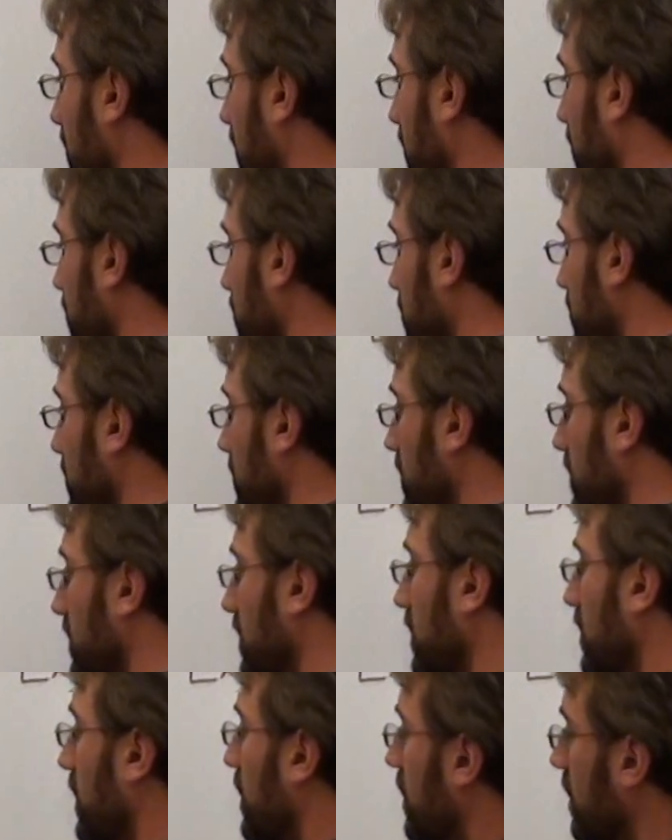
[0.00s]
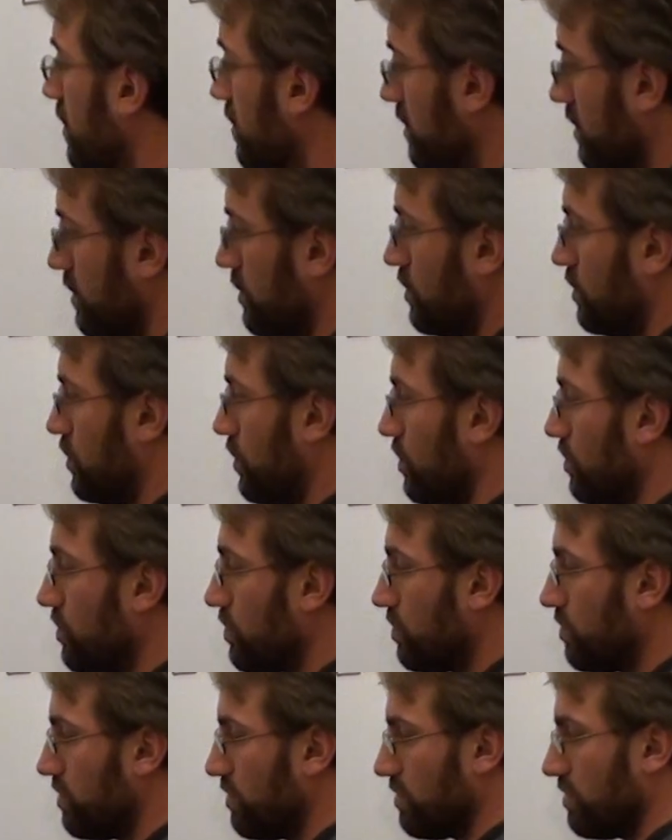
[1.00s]
n.
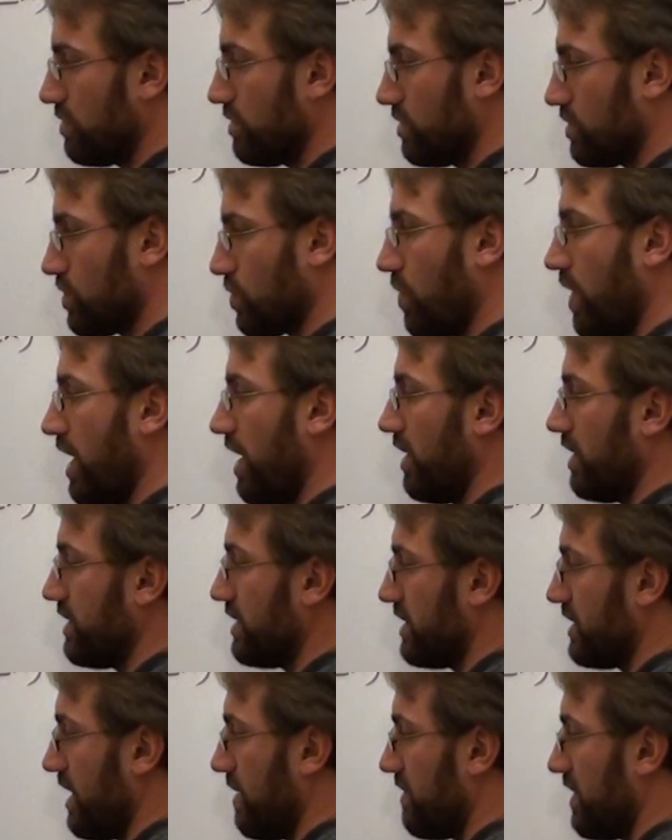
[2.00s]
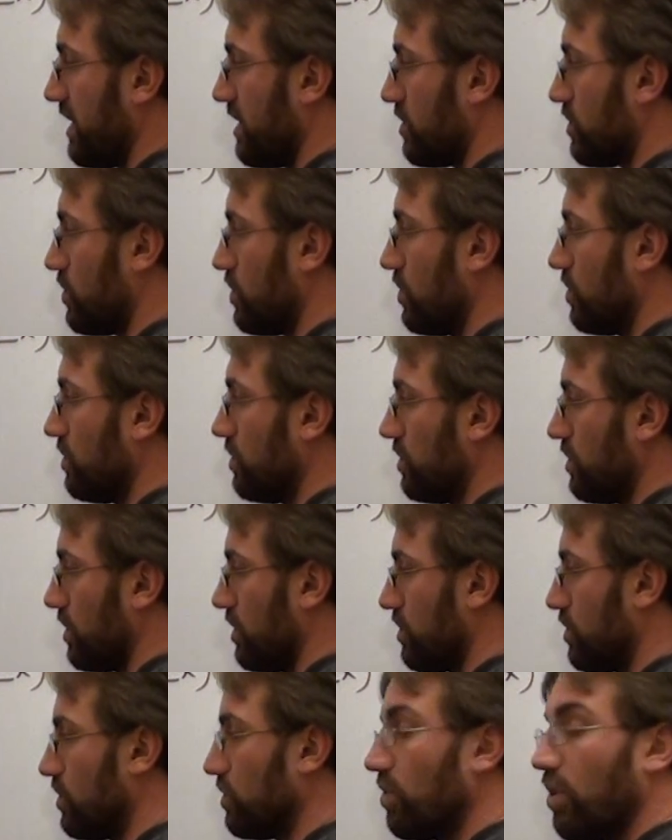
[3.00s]
2 squared is the same thing as 2 to
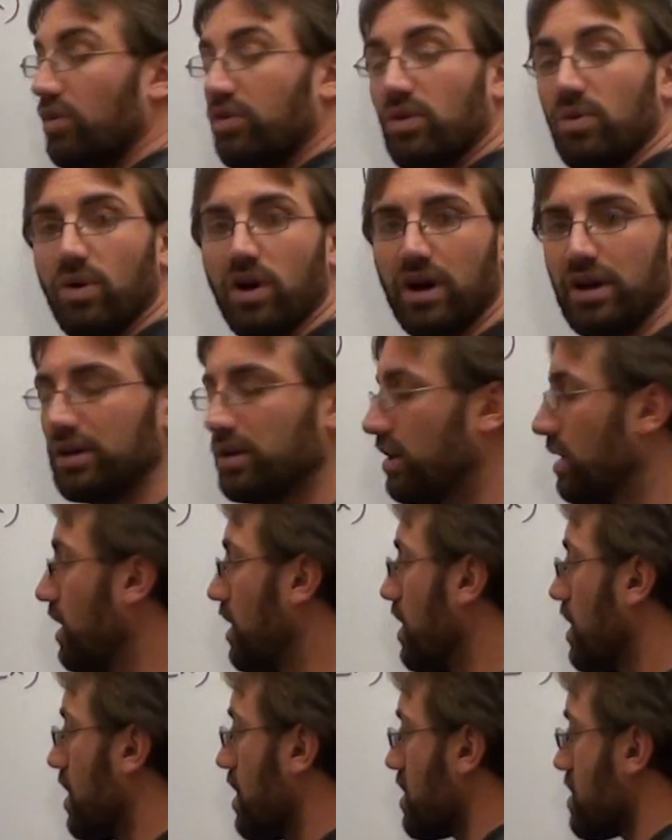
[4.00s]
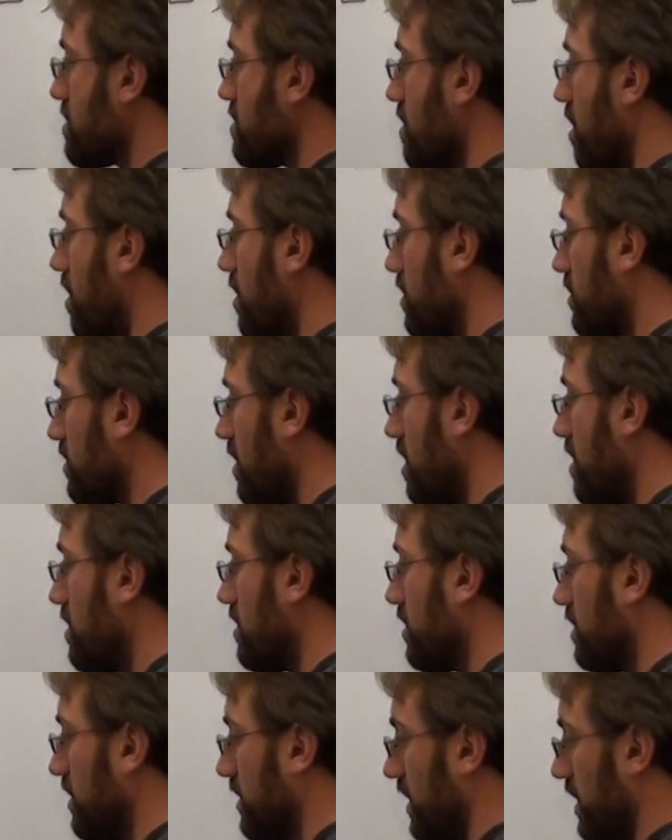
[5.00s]
the 2 over 1.
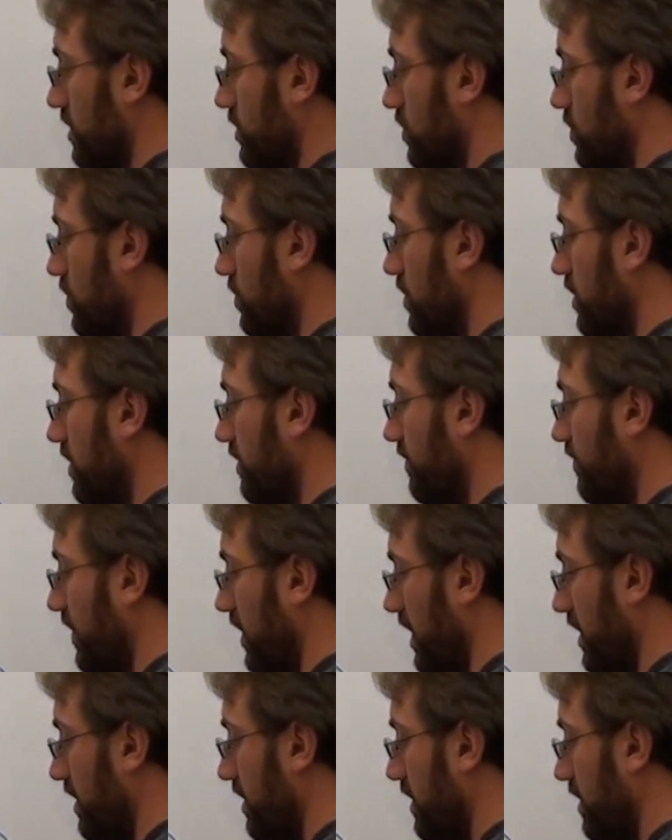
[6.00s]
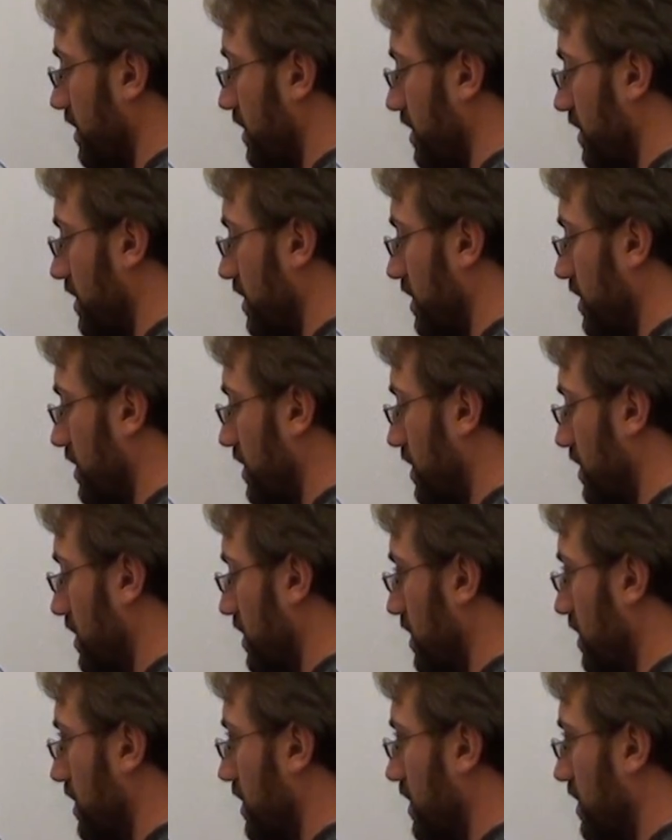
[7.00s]
That's 2 to the 5th
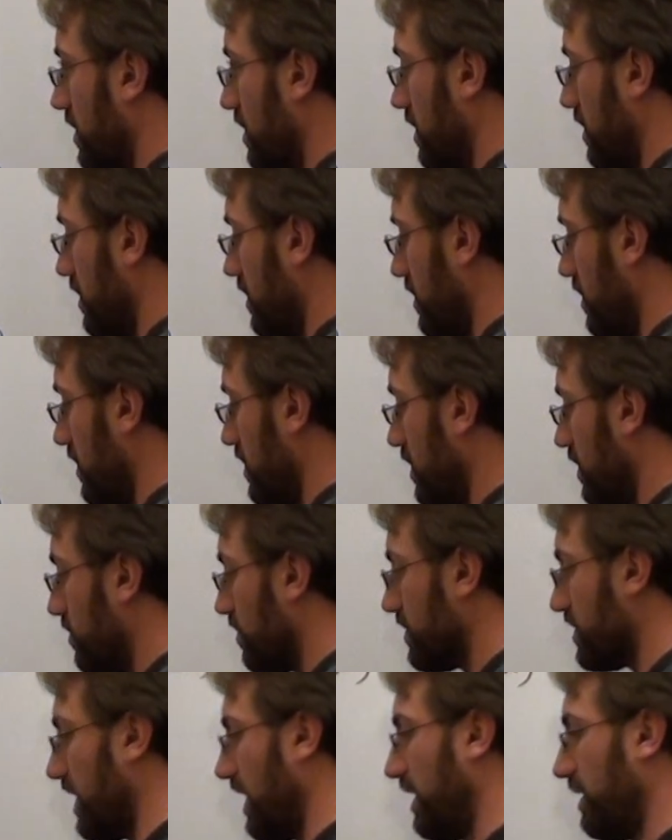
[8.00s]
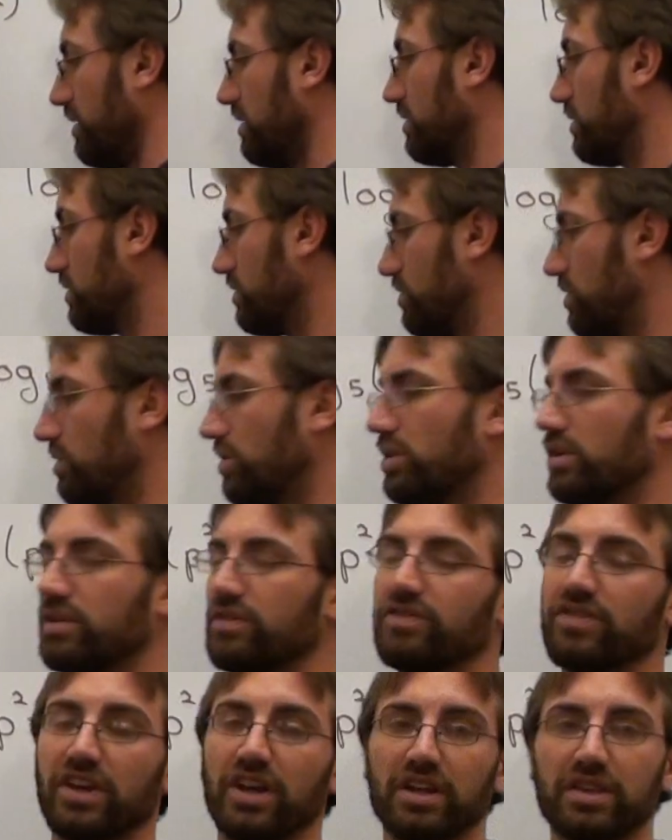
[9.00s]
equals n. 2 to
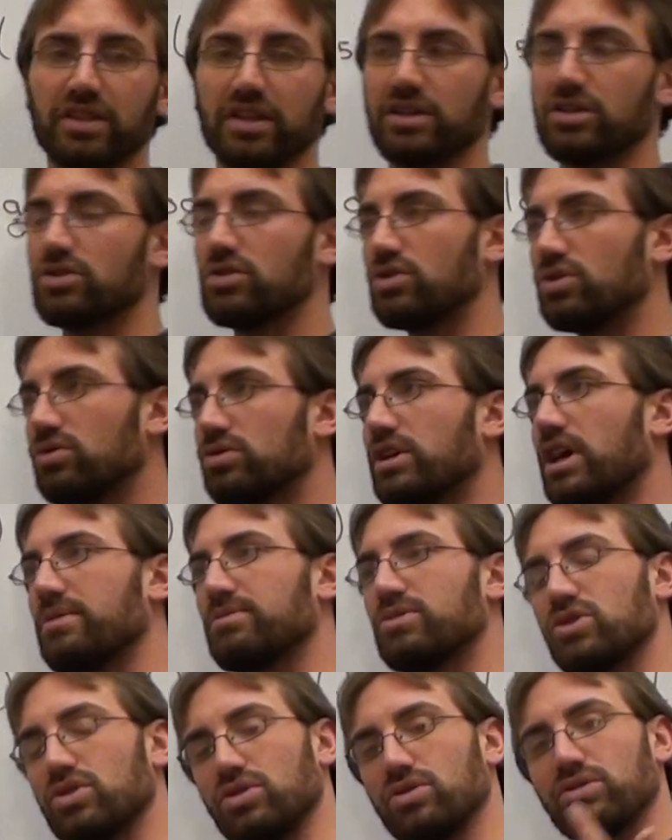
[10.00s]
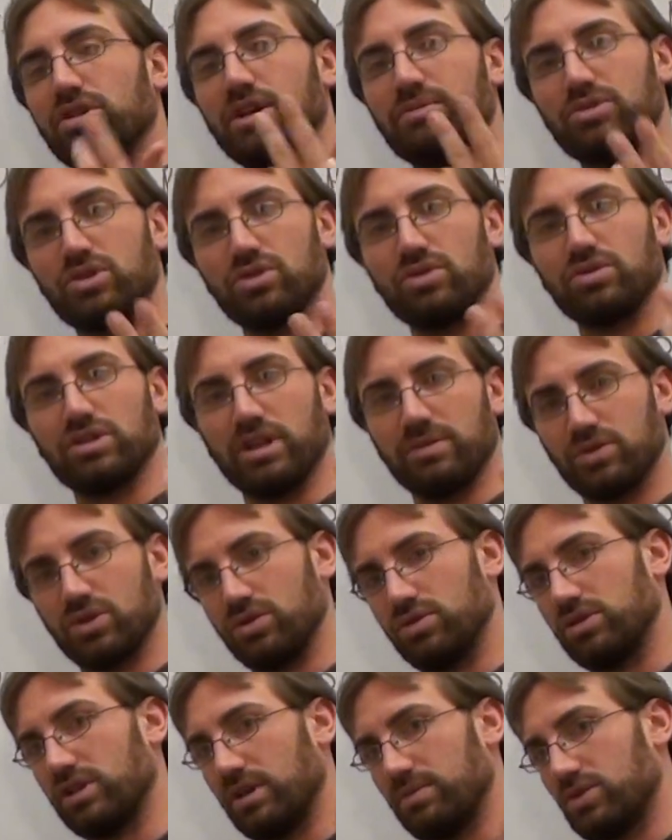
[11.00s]
the 5th is 2 times 2 times 2 times
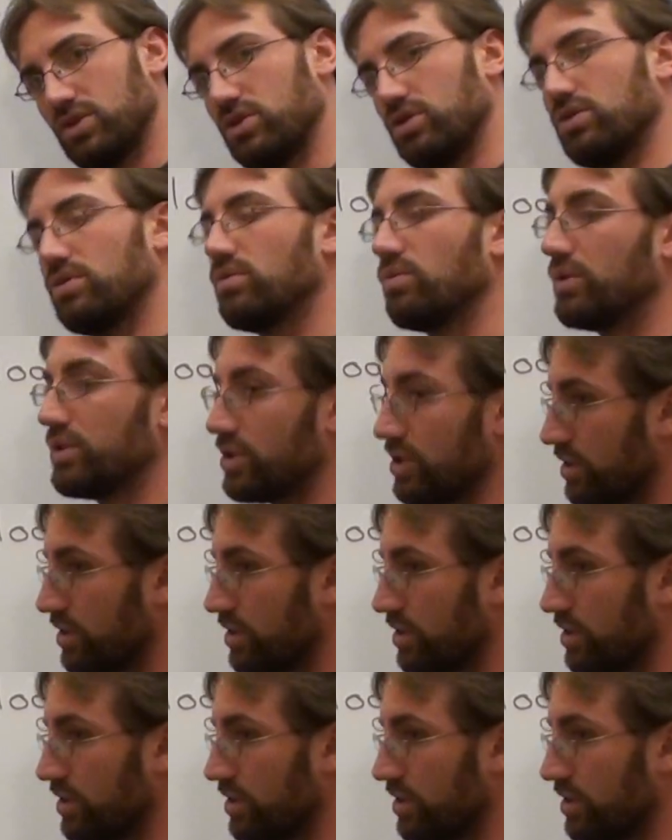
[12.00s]
2 times 2, which